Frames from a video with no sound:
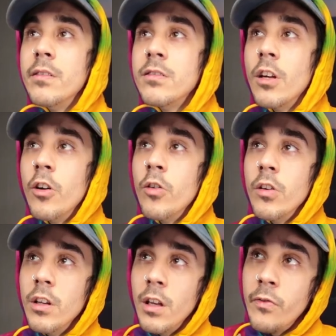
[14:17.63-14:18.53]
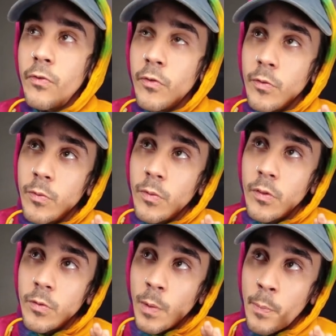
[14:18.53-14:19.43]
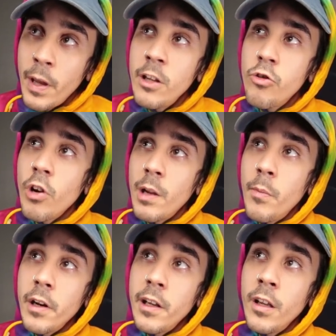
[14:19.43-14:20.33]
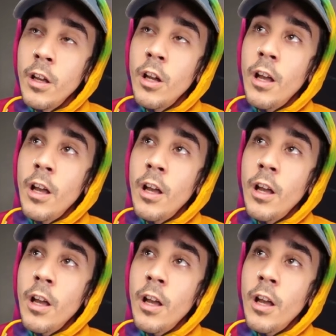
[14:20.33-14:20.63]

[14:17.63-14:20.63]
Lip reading: So if my Patreon money